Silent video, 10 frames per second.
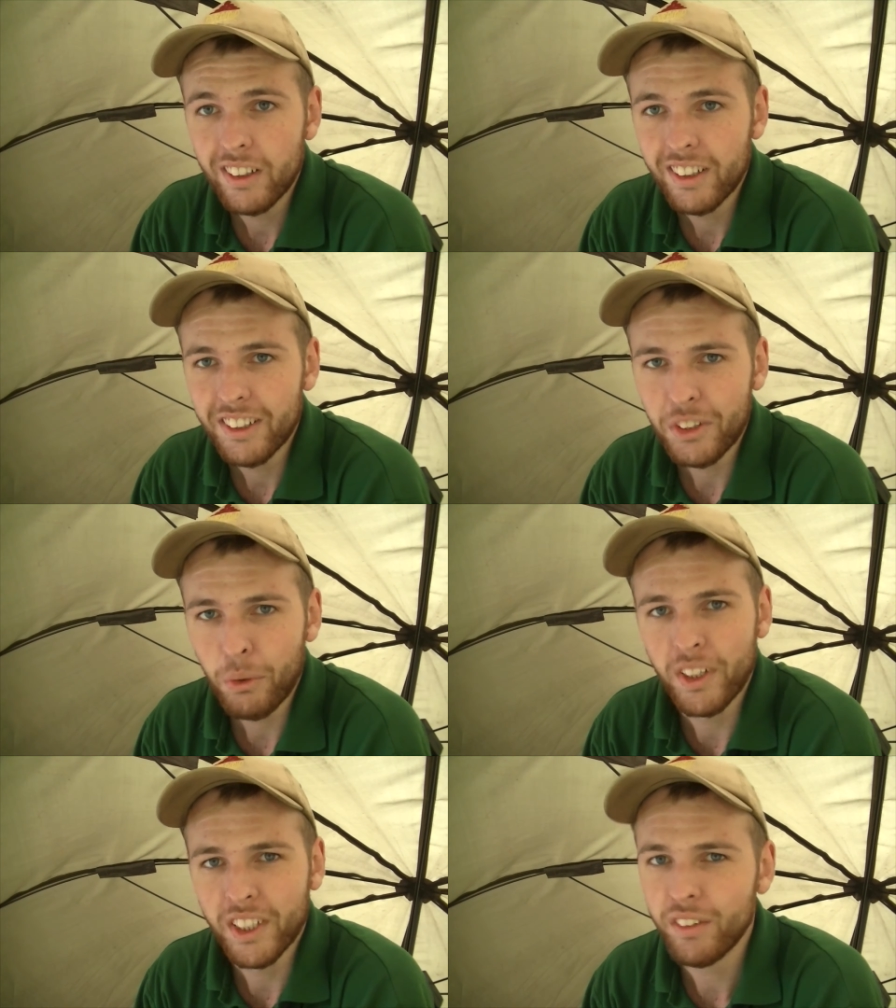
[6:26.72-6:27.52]
It's
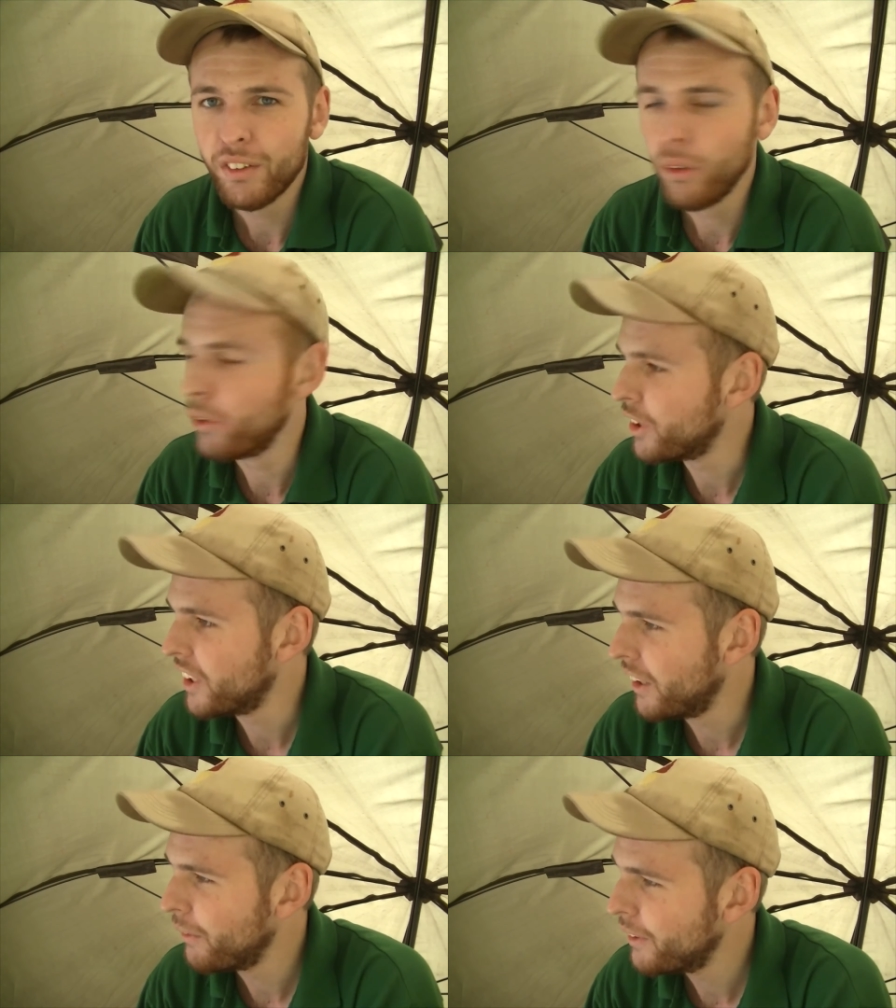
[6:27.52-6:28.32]
27th of August
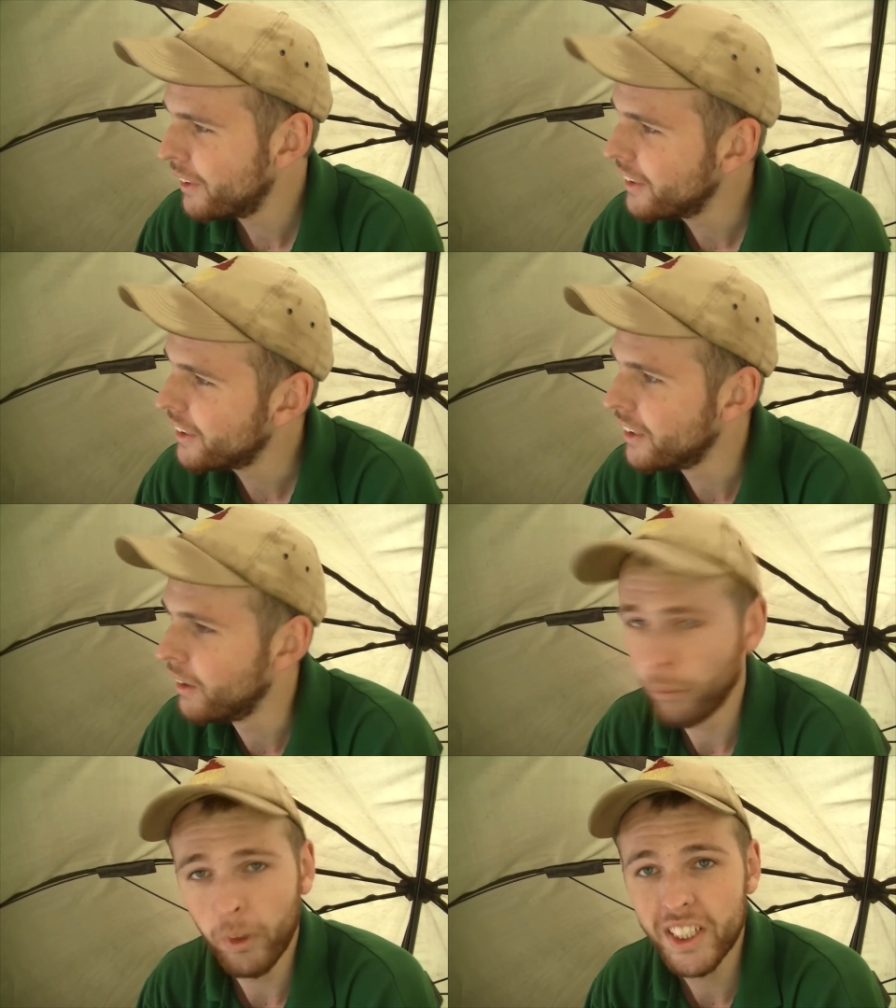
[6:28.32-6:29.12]
now. It's
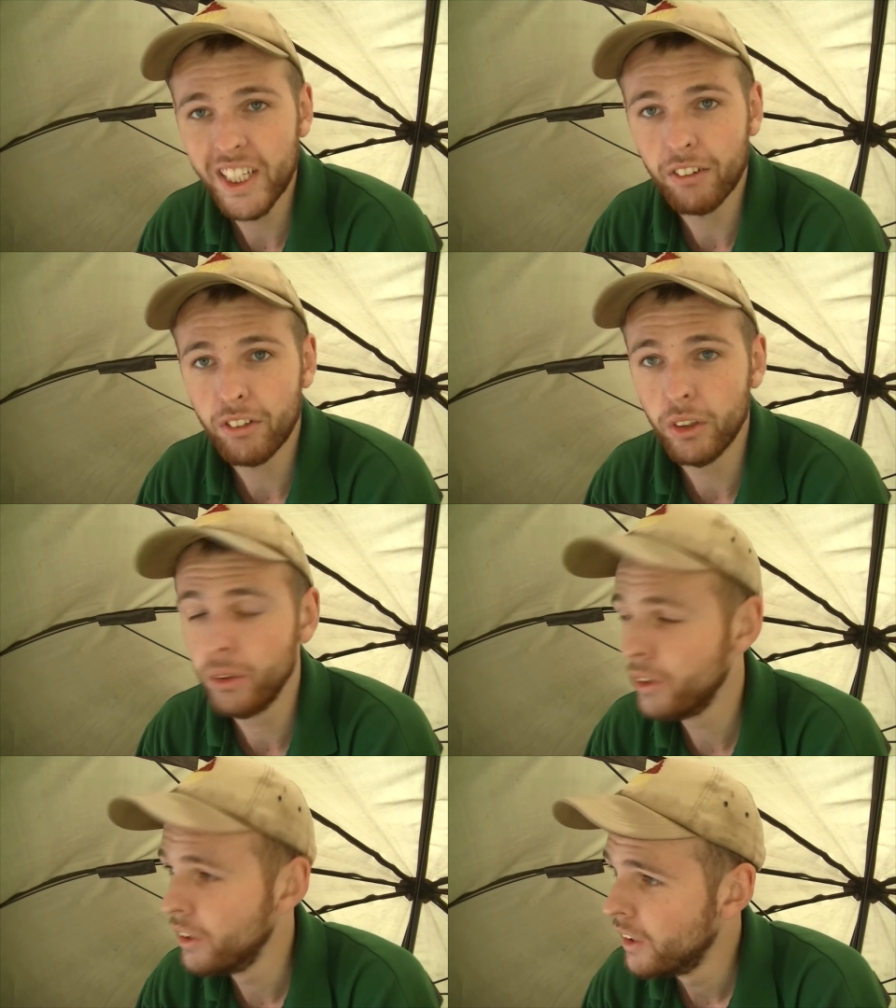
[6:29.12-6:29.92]
Wednesday afternoon.